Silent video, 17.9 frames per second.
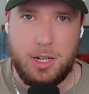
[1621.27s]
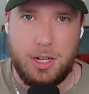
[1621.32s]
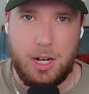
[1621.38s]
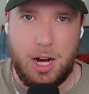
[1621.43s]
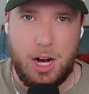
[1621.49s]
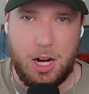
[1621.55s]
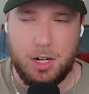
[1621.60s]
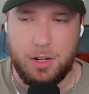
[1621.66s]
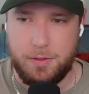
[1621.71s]

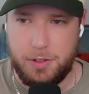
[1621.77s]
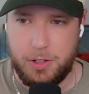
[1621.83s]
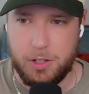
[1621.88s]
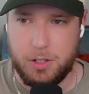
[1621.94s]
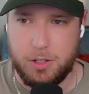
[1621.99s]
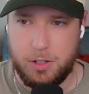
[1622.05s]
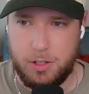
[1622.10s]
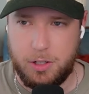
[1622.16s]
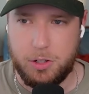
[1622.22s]
out of
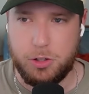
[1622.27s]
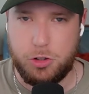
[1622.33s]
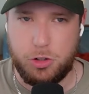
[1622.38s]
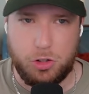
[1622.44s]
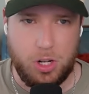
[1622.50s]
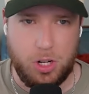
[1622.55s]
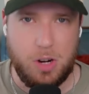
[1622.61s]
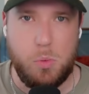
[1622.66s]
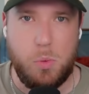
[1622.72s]
your
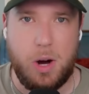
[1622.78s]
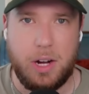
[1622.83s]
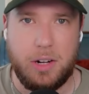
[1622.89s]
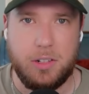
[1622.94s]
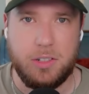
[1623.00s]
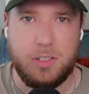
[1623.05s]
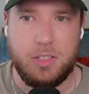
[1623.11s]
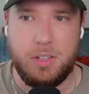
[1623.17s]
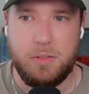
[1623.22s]
stud wide
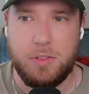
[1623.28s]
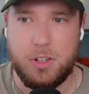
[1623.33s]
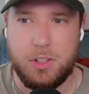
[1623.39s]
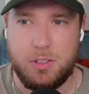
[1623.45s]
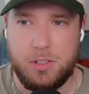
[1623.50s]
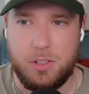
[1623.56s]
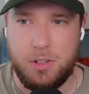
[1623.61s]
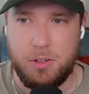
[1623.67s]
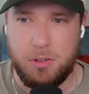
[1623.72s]

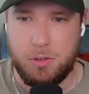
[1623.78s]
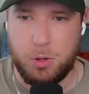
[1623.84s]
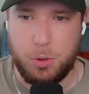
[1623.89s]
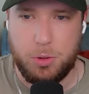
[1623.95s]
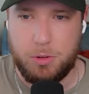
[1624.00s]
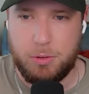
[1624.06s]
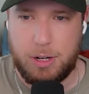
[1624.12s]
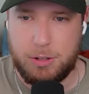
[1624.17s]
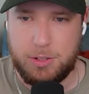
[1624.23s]
receivers. You throw
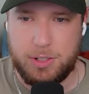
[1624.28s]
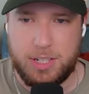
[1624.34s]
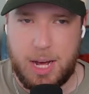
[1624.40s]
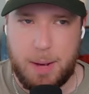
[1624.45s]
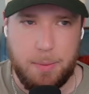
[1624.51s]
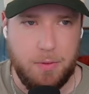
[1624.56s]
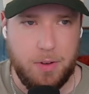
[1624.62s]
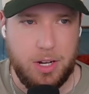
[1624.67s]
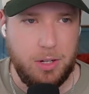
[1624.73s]
in the routes on
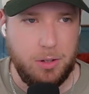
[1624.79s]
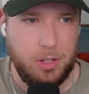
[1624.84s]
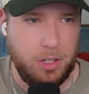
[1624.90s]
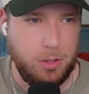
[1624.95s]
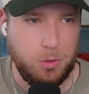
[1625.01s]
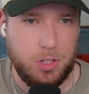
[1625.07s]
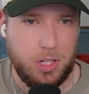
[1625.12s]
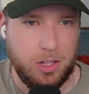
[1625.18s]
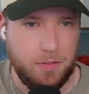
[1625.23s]
top of it.
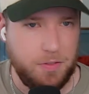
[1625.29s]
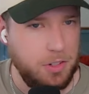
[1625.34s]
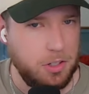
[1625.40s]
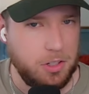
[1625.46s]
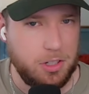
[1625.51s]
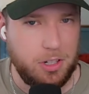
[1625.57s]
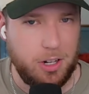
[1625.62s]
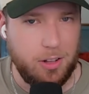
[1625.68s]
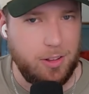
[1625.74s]
He was on the
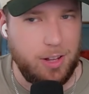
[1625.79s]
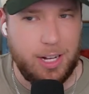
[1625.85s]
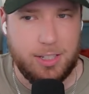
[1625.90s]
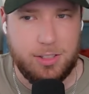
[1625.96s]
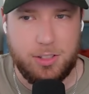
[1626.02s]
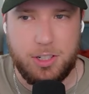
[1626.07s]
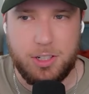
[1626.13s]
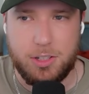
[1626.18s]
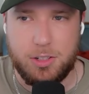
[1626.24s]
field a ton
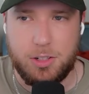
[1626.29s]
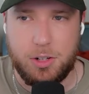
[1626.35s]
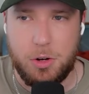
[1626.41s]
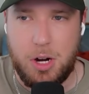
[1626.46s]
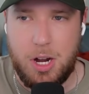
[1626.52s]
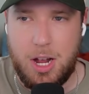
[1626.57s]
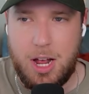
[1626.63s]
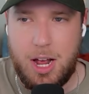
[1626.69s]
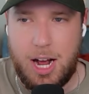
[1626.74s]
last year. So
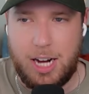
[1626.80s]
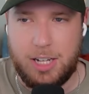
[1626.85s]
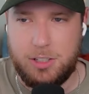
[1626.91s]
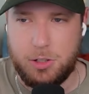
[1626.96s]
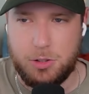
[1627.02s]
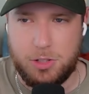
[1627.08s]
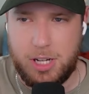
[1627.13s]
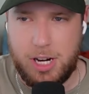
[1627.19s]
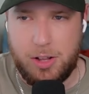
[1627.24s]
I just
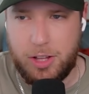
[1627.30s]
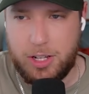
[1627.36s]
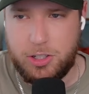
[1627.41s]
don't see how that